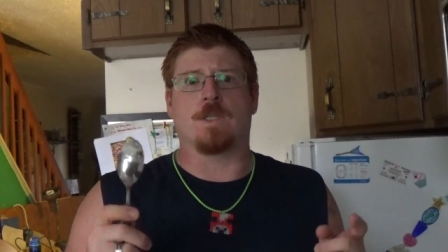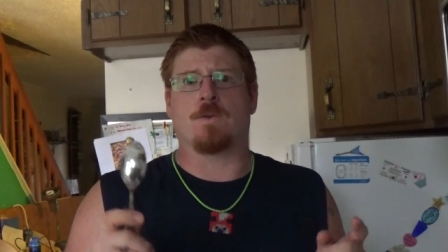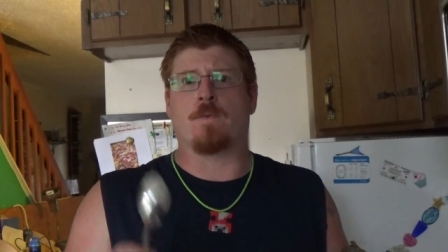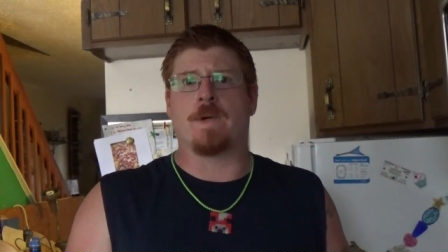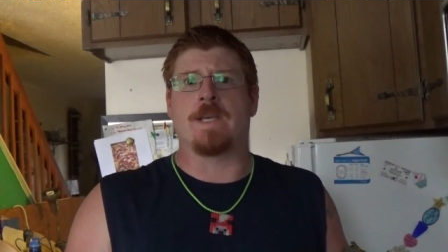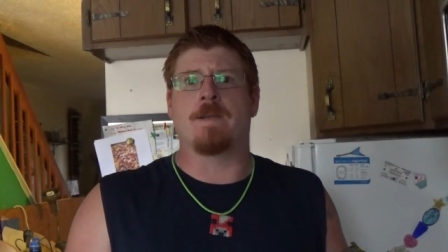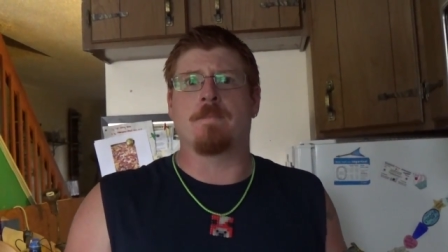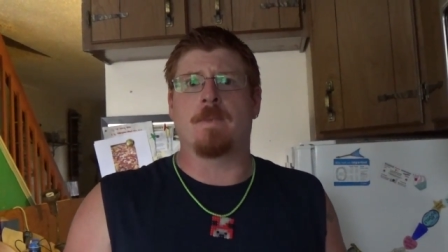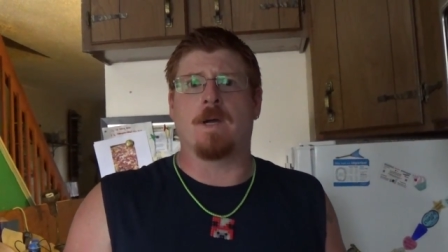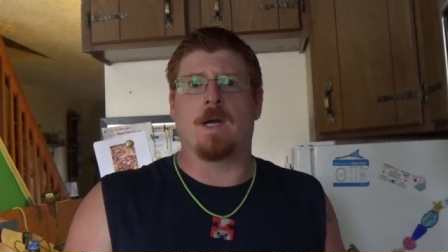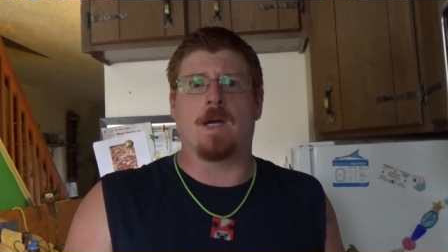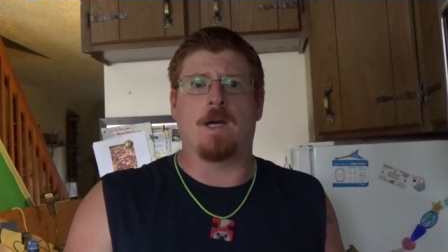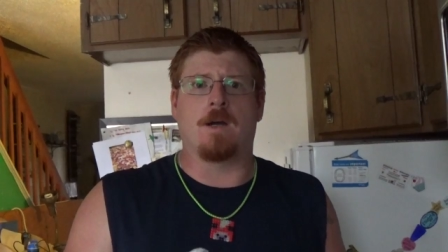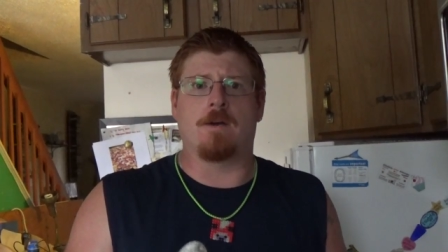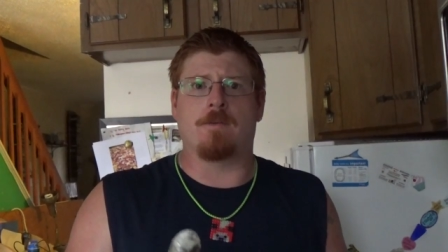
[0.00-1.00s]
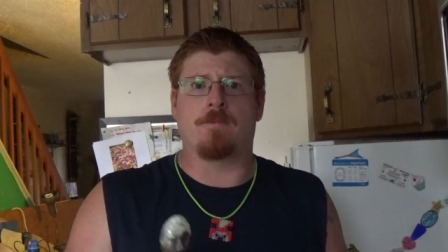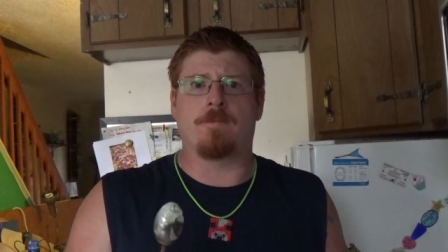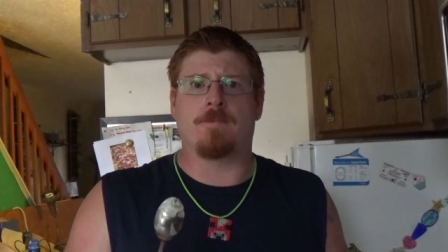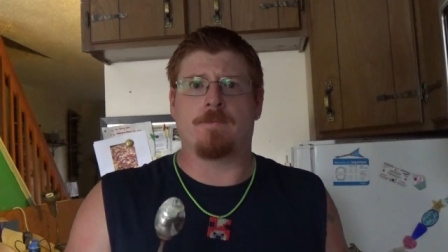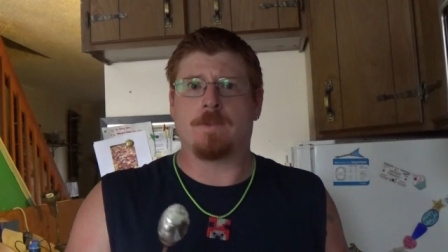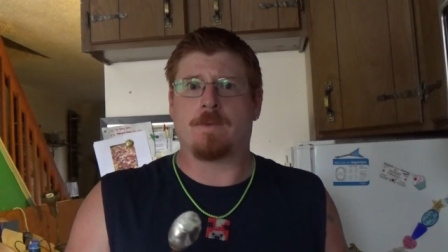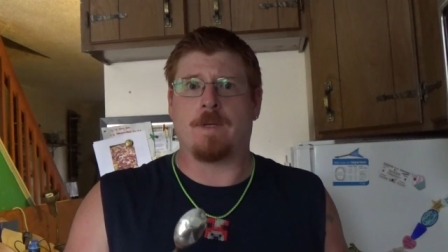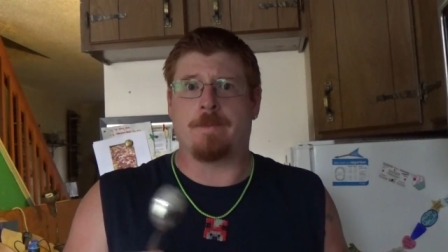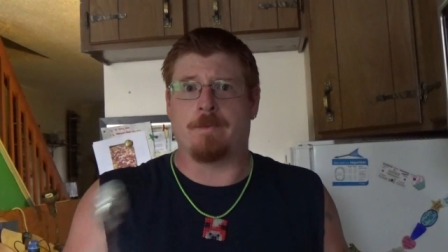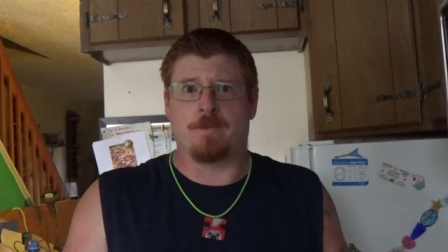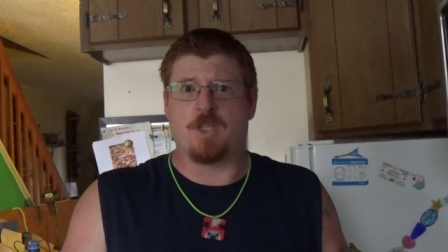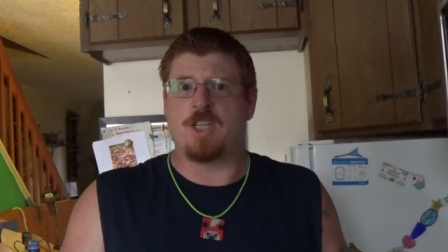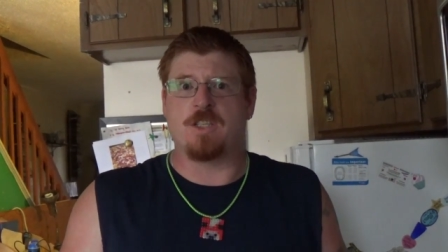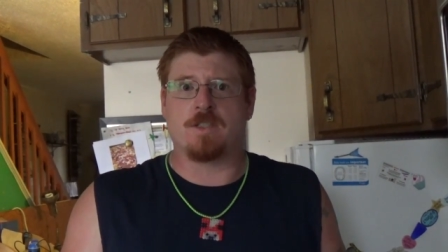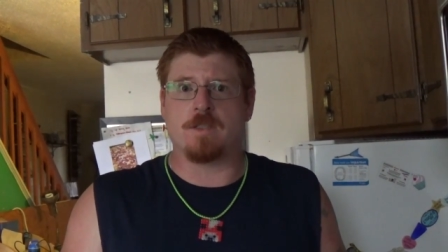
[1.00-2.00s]
cream of
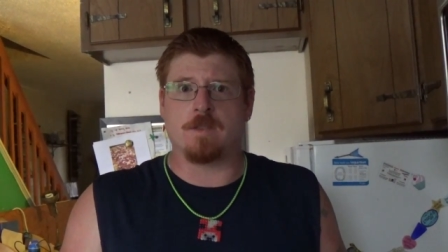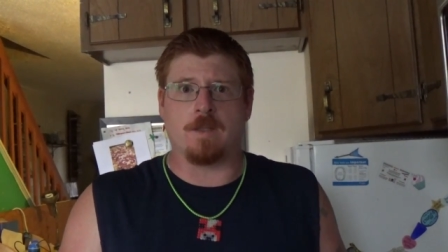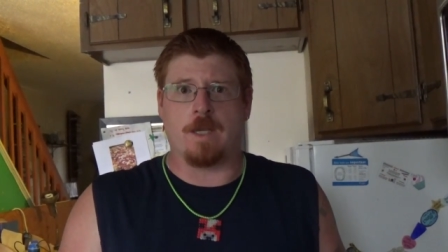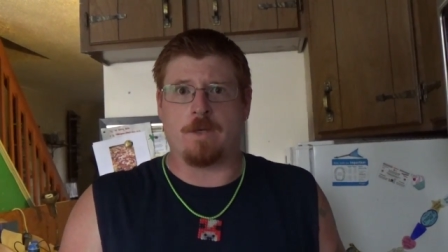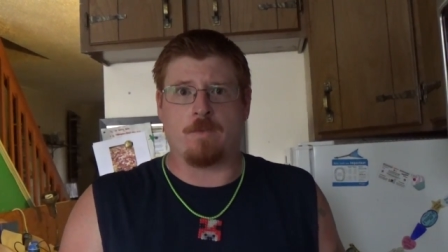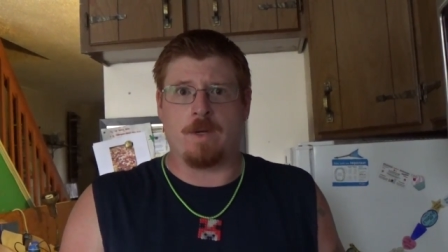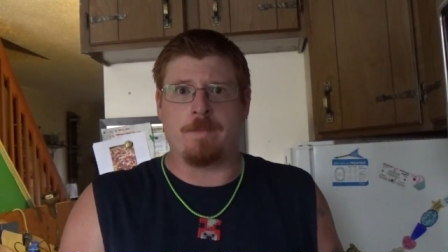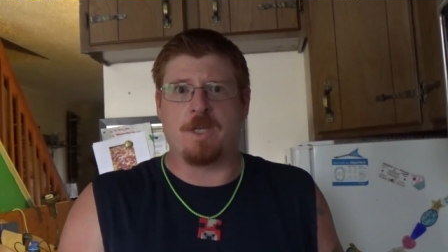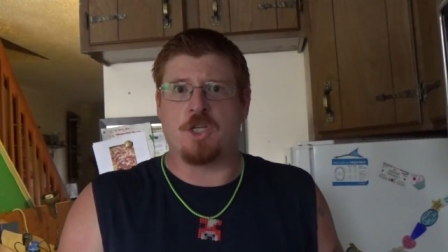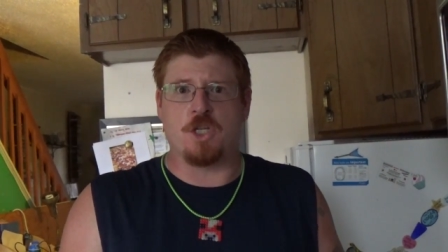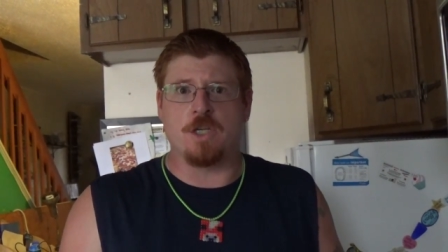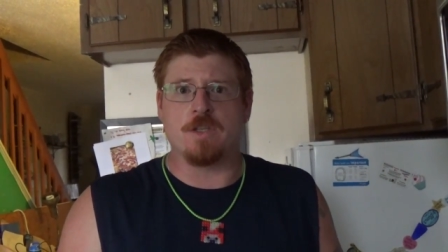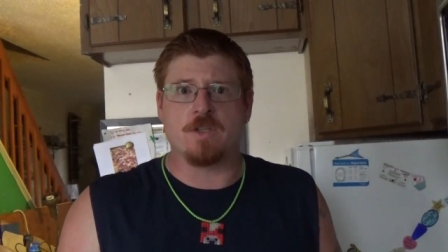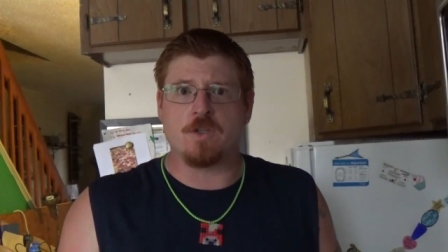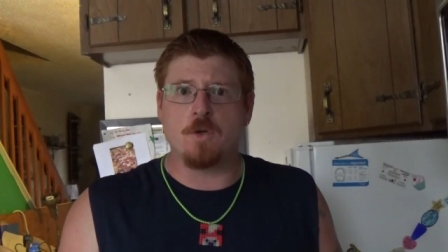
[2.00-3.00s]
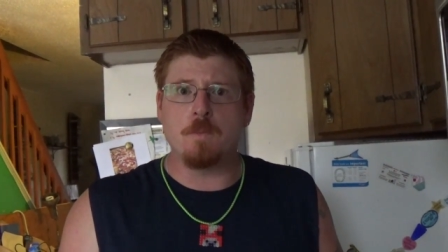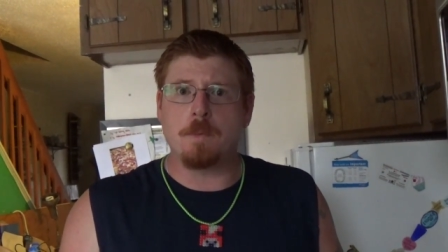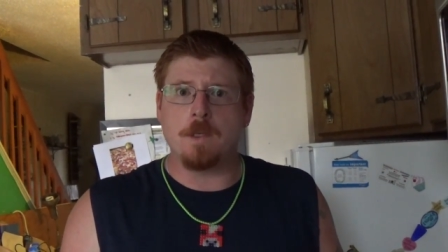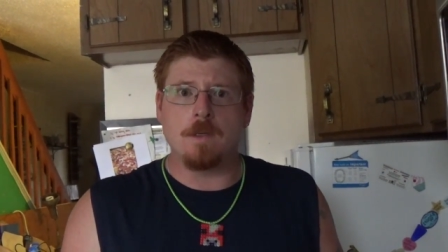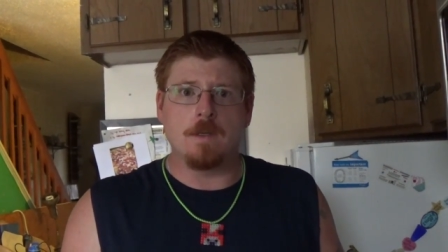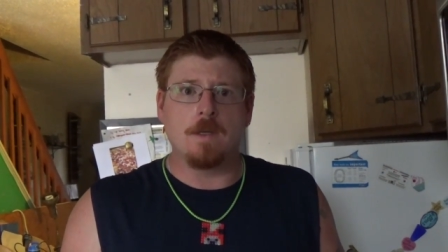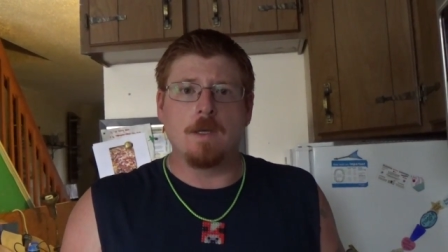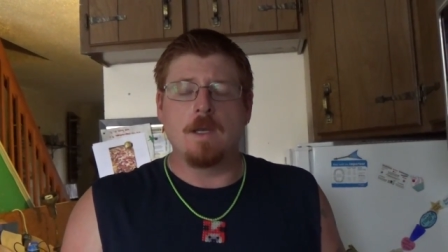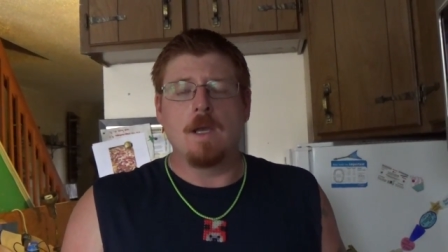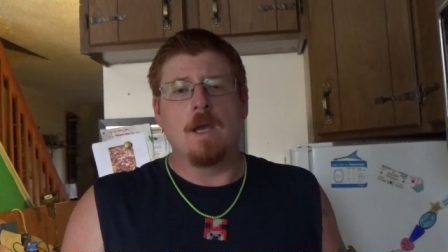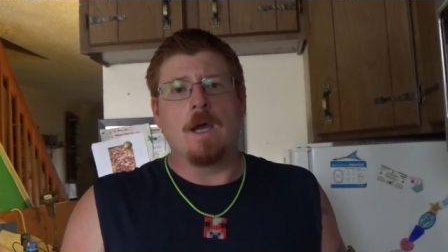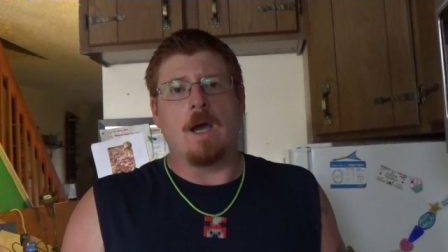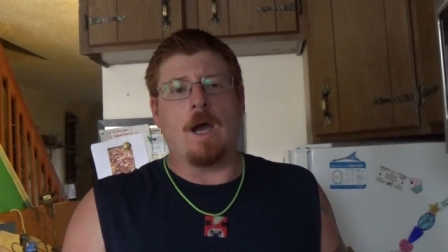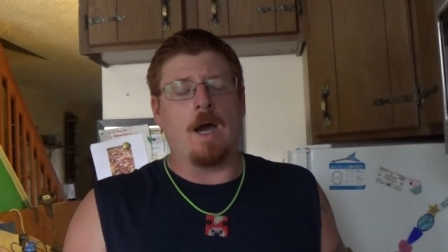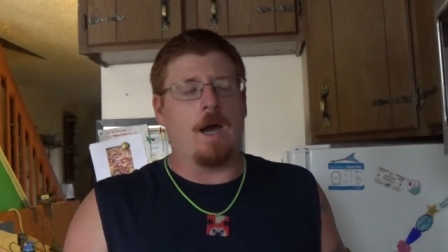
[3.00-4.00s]
cheese, like creamy cheese soup.
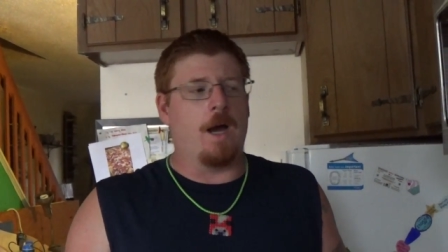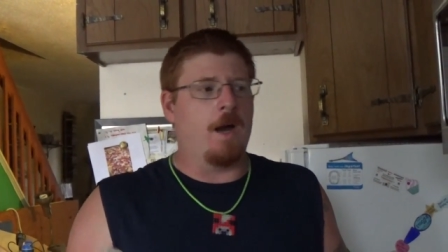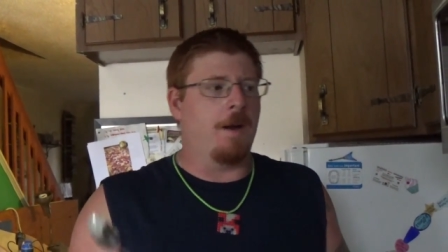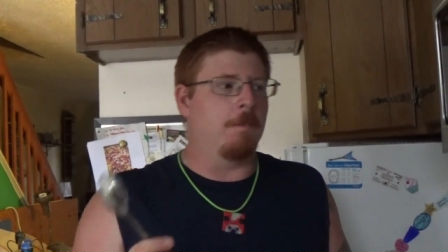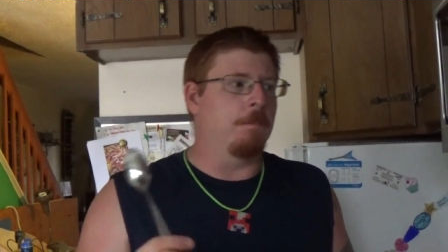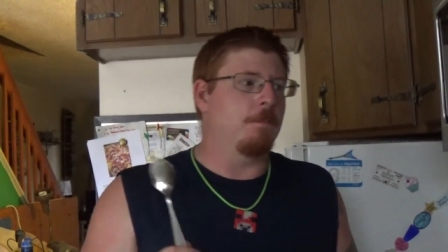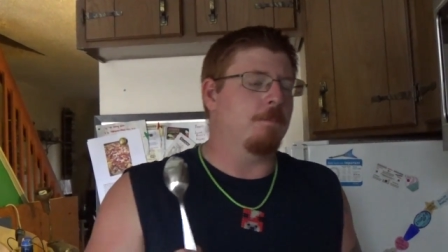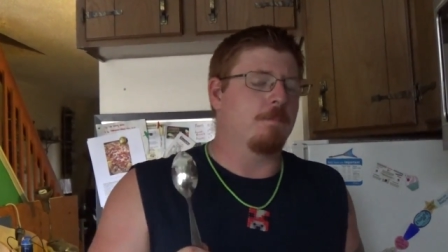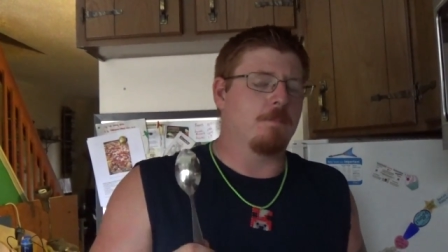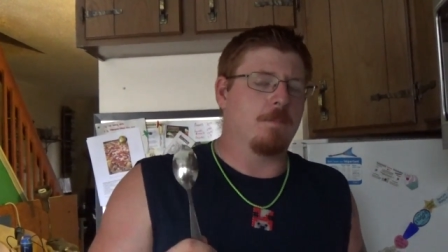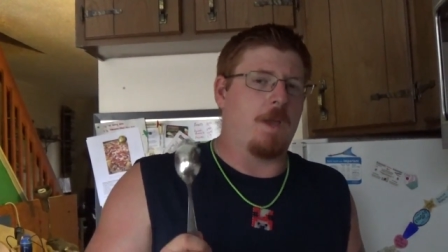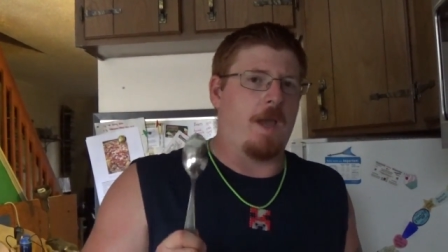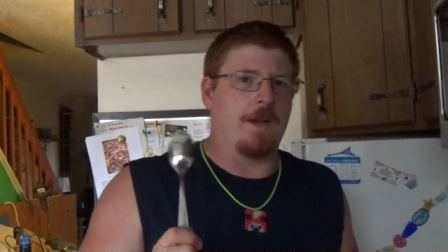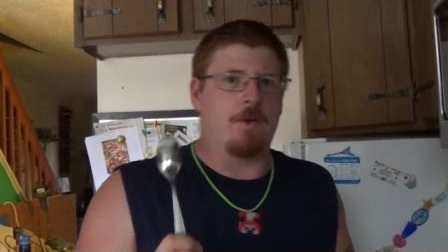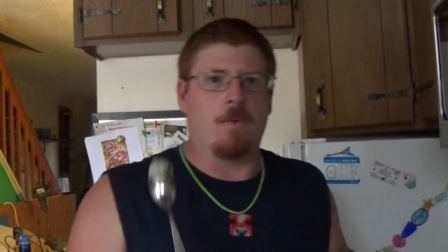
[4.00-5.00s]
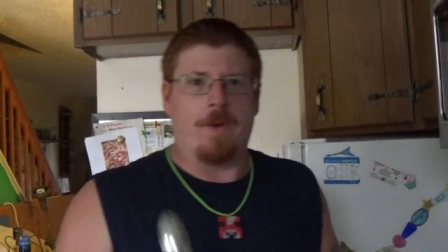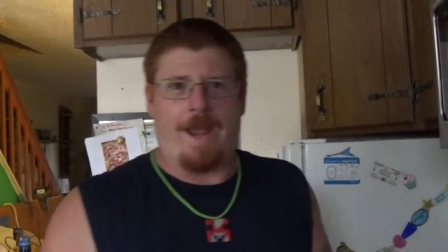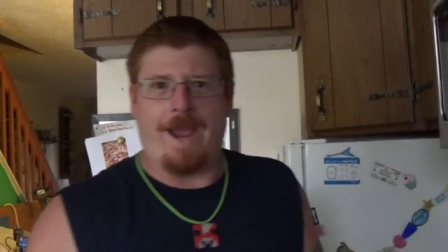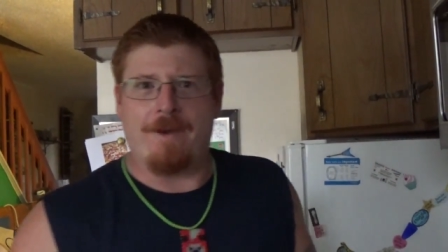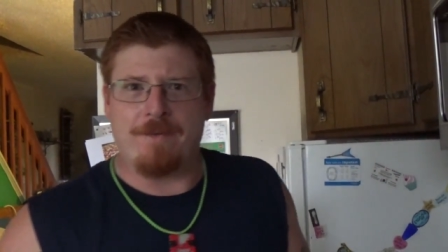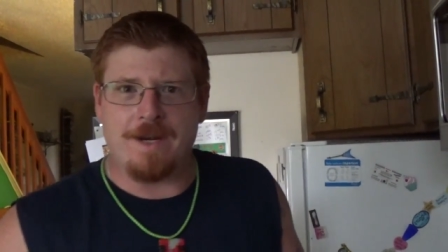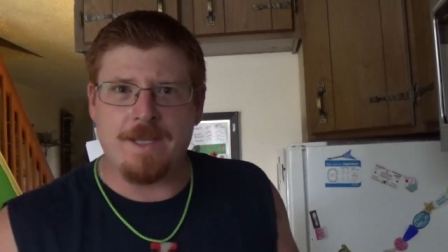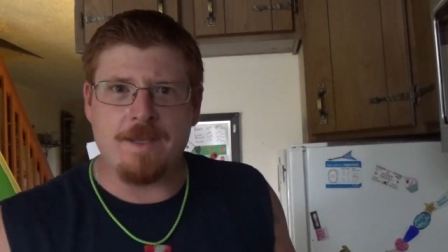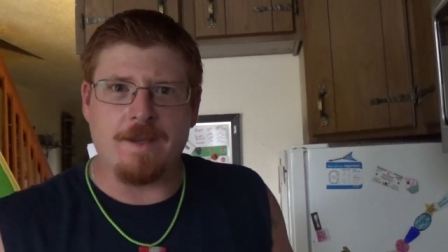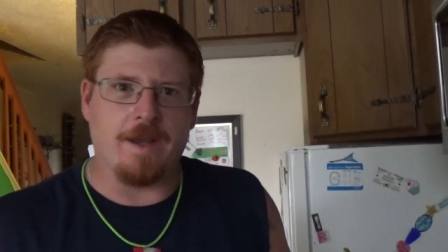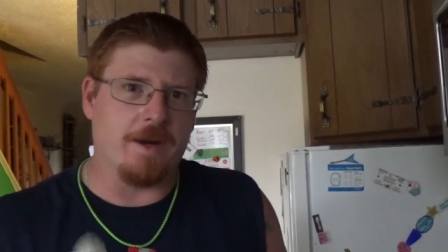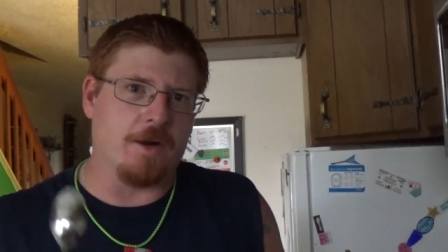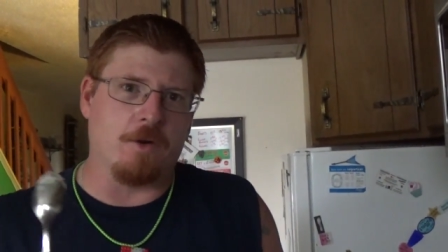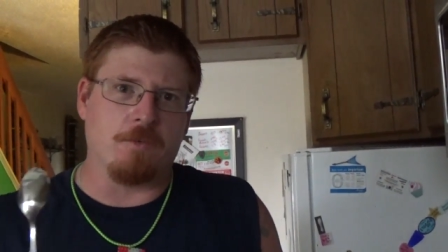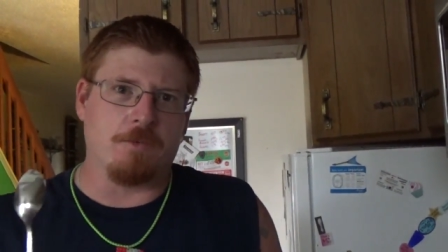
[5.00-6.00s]
I don't have any, and I